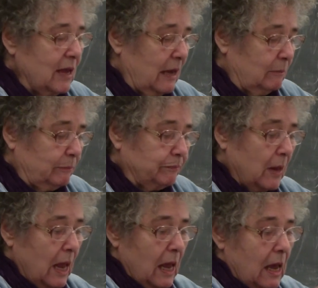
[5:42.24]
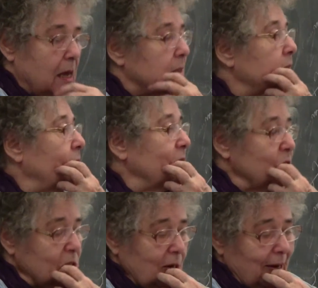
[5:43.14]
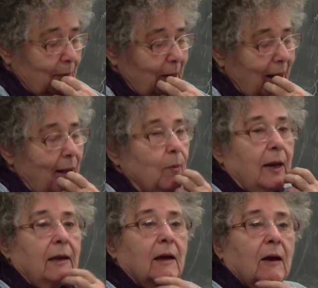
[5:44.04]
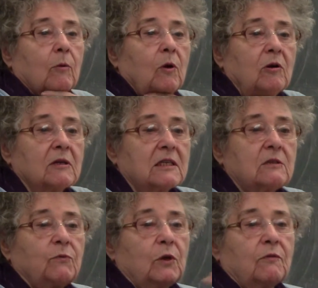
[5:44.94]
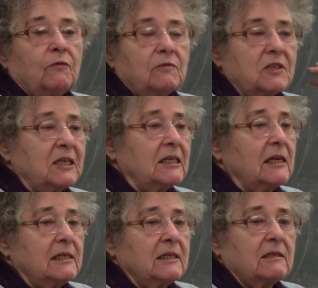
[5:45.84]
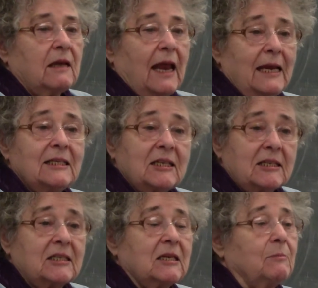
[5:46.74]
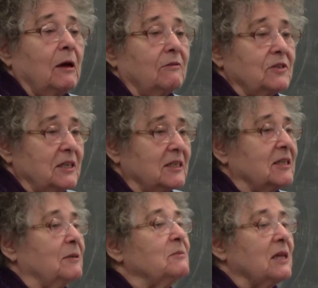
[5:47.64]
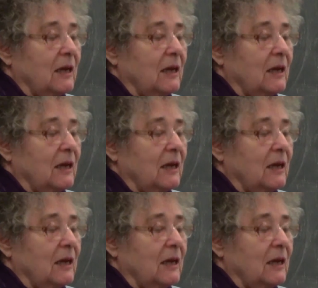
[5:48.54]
Okay. So I was just talking about how we our world is a system of systems,